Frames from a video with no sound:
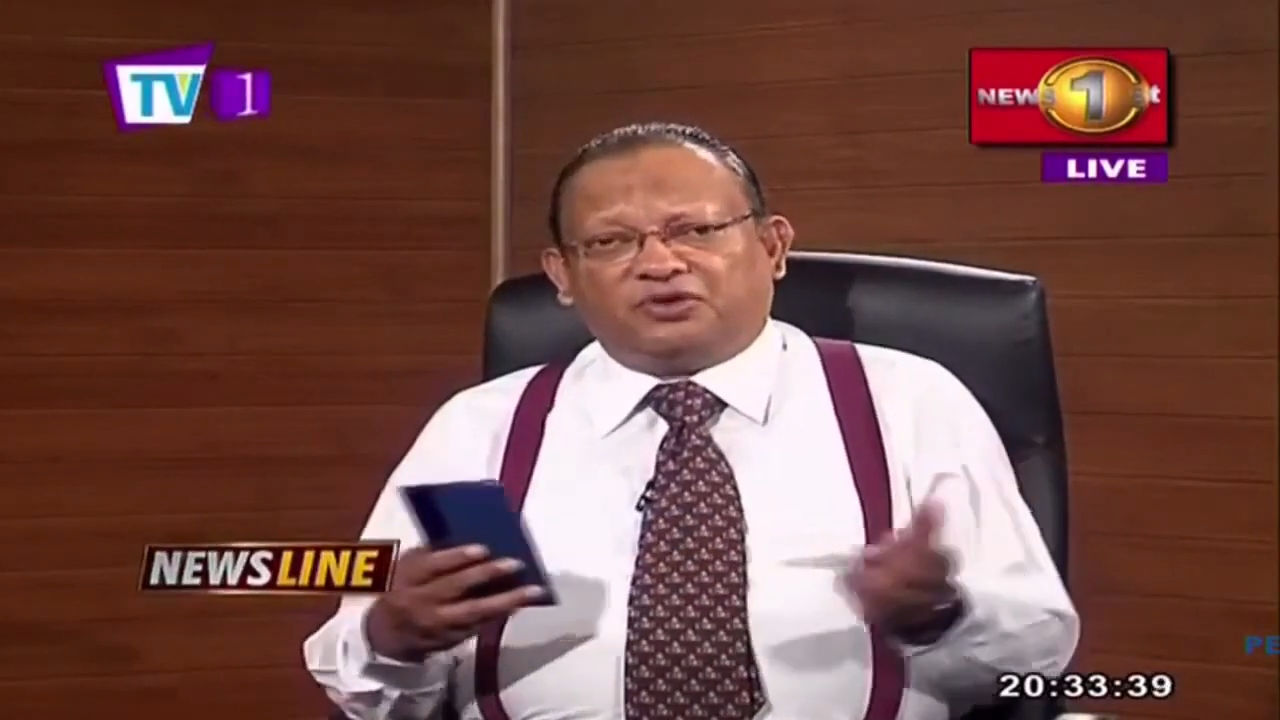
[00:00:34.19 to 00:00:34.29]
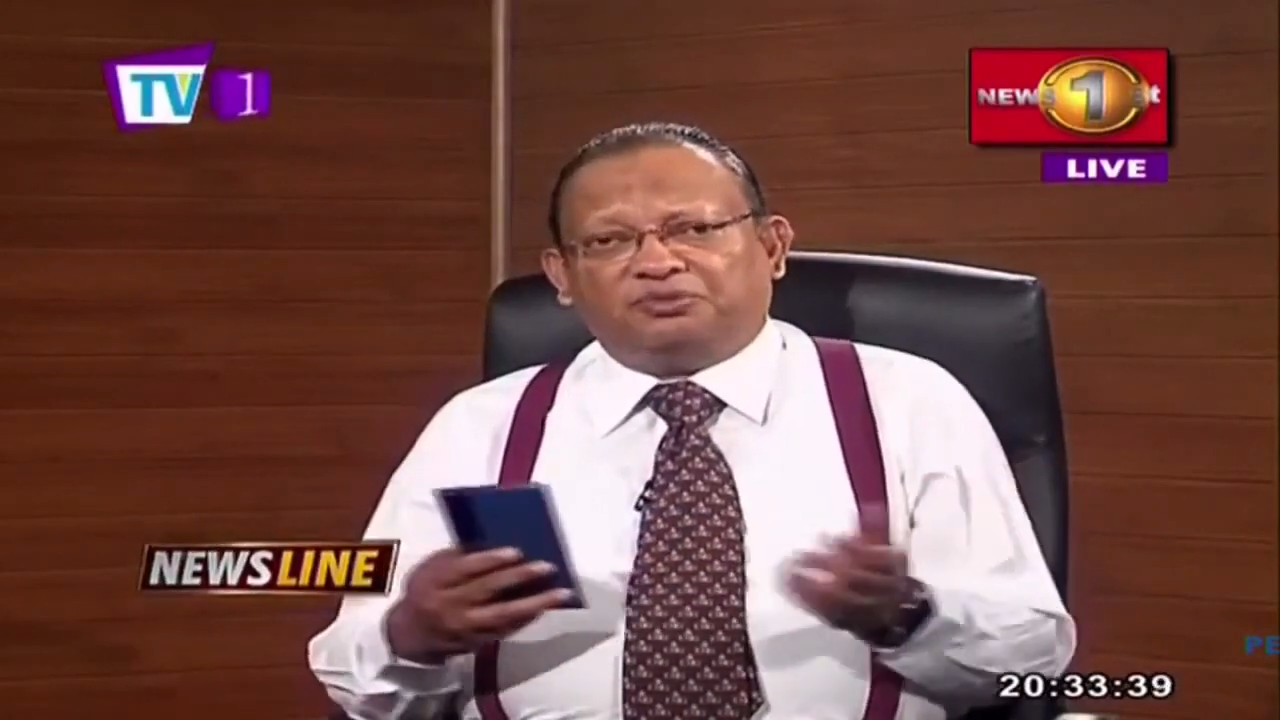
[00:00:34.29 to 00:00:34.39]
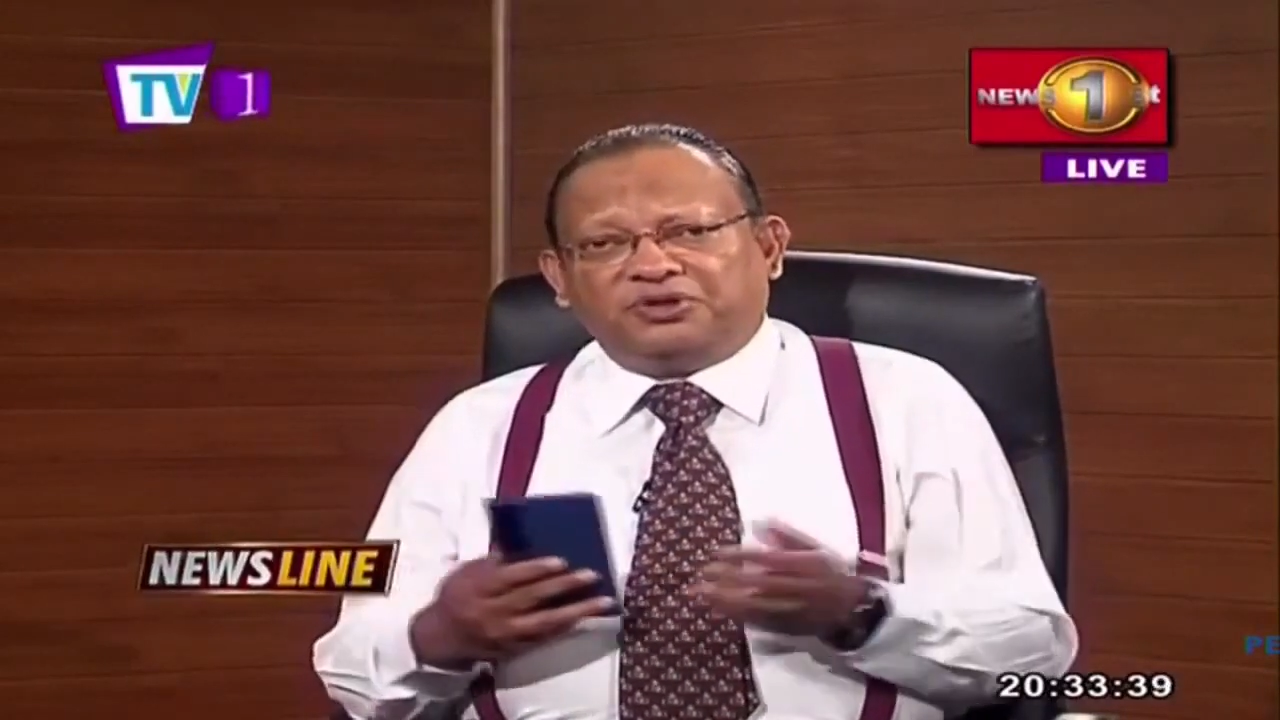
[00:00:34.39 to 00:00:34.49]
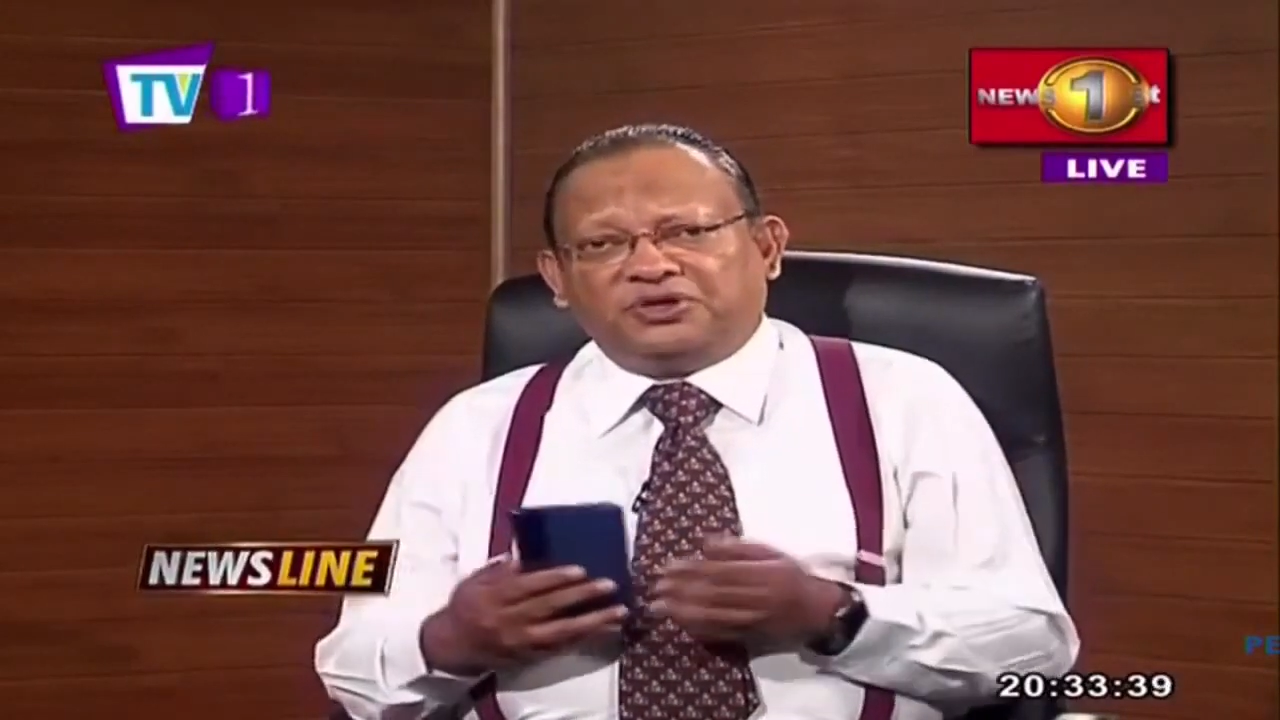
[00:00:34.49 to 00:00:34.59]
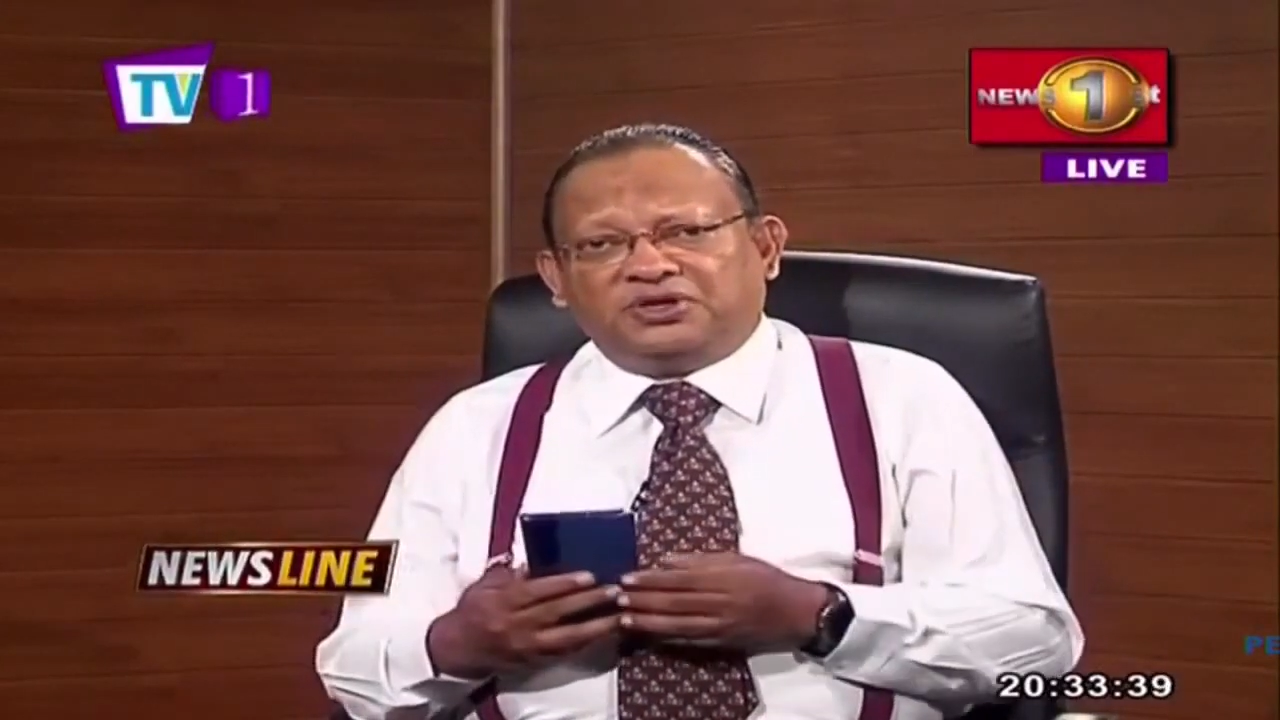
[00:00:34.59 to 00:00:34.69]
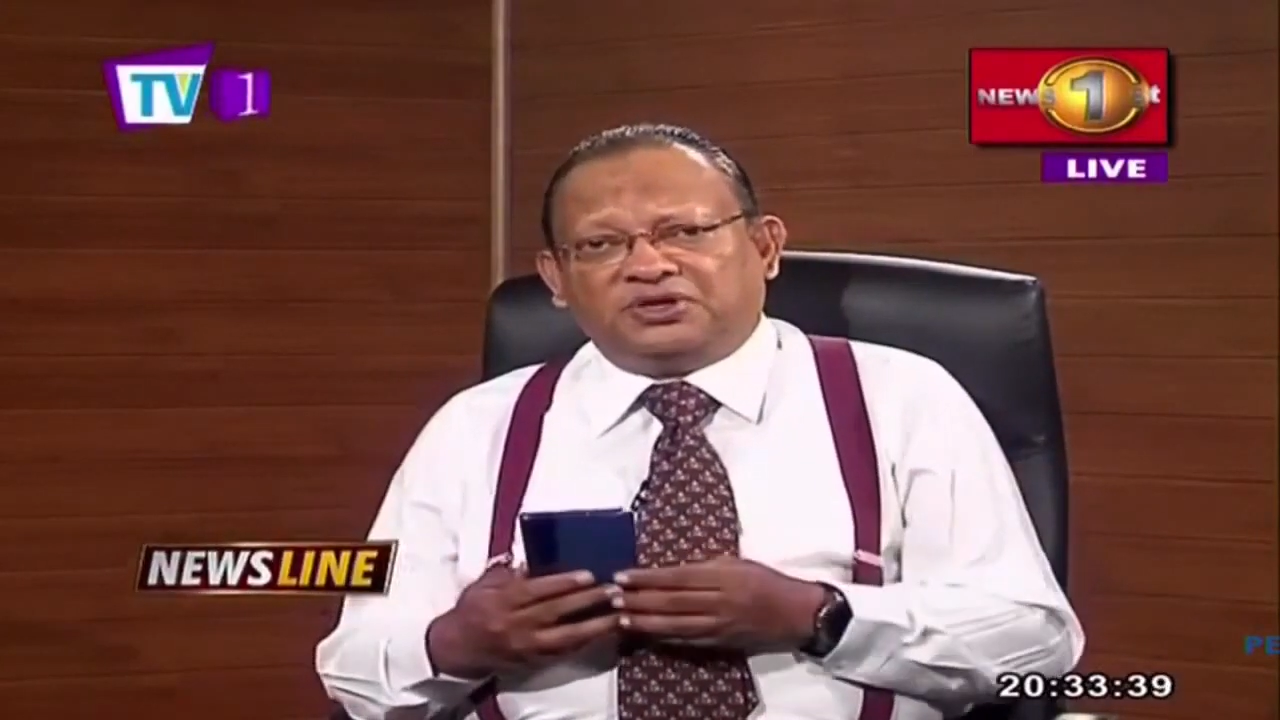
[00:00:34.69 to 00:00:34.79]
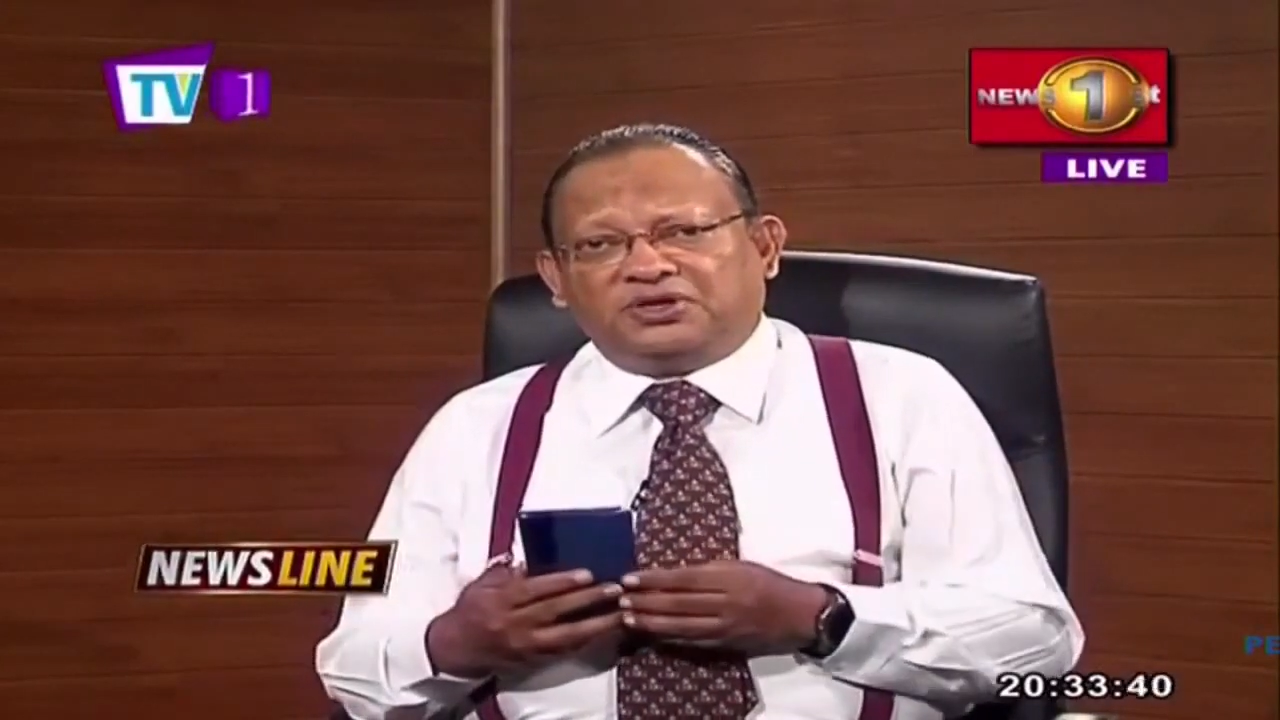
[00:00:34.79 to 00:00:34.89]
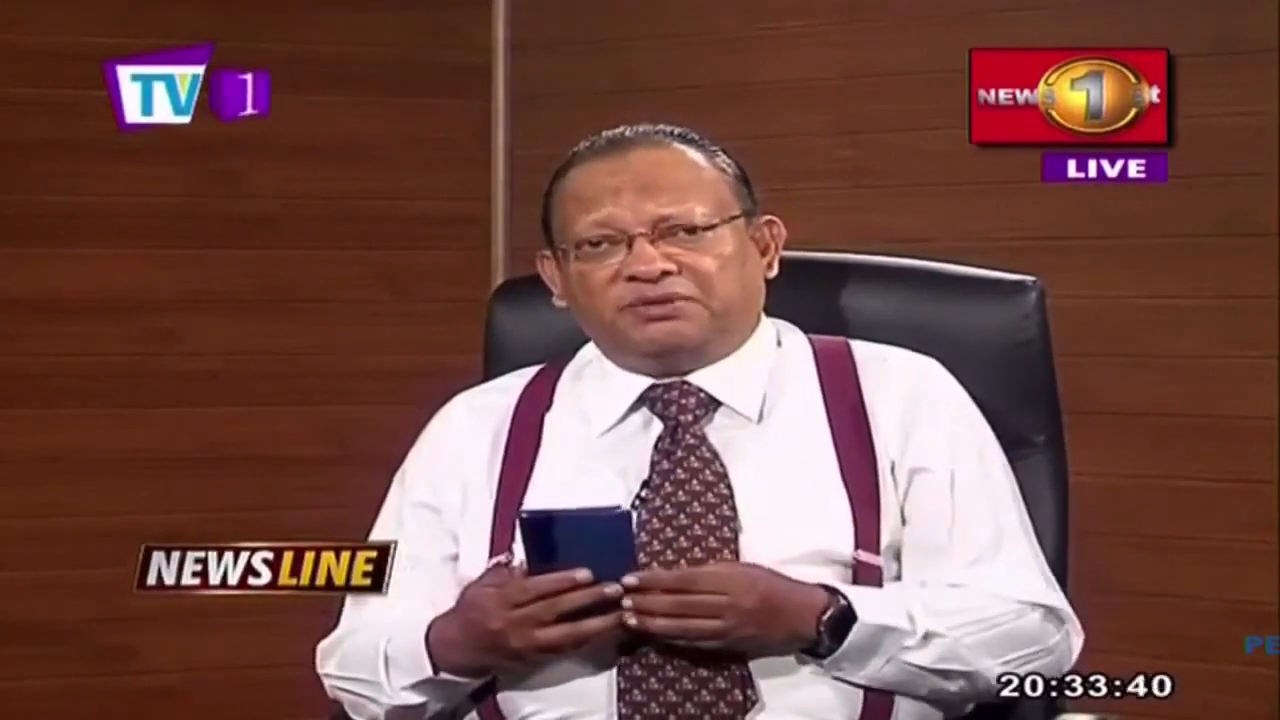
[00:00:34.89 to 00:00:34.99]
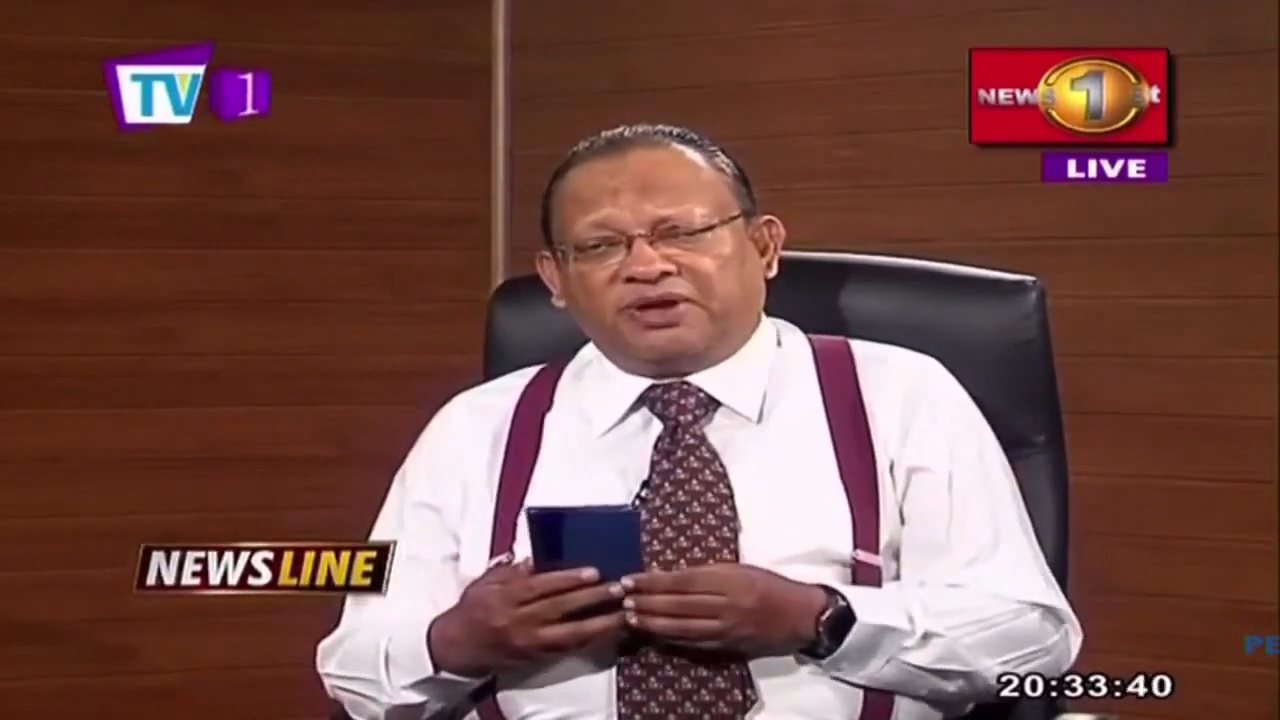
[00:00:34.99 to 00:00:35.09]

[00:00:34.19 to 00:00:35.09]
opinion